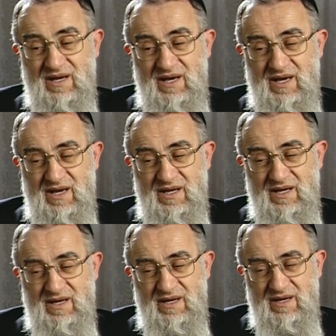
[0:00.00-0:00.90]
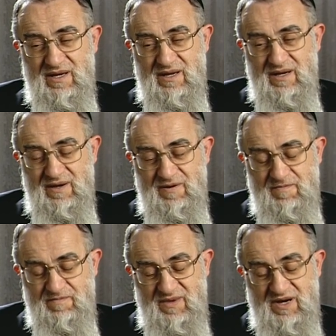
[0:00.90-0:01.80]
uh,
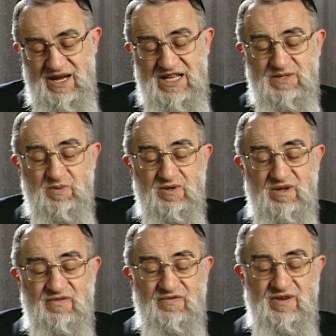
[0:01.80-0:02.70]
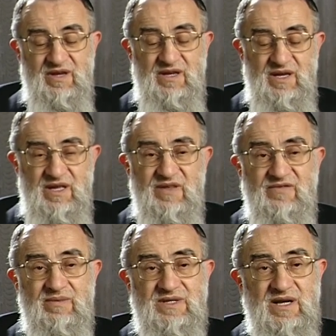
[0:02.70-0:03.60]
transport of Yidden
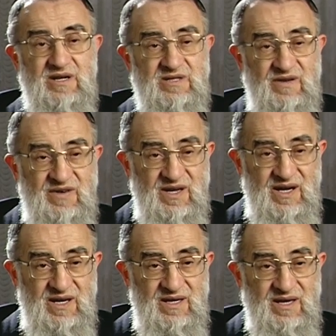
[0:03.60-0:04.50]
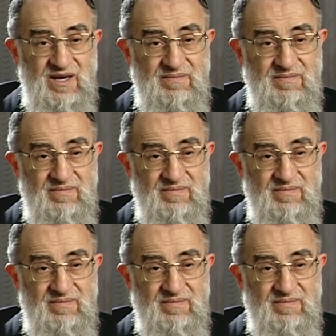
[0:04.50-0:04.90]
from Czechoslovakia came.